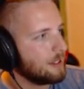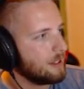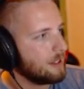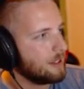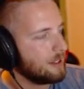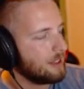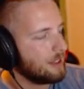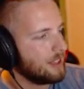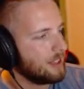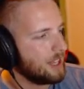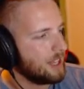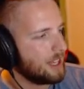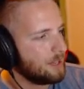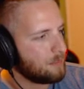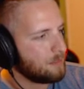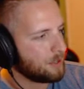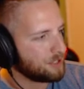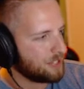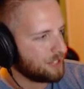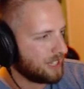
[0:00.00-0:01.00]
The
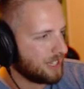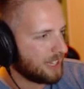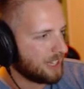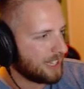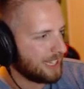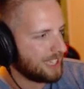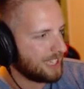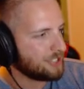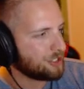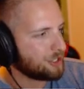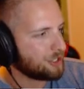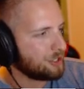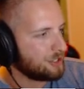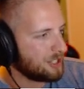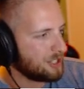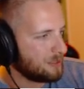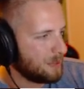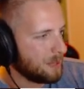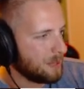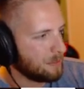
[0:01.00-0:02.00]
person that like
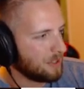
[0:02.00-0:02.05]
introduces people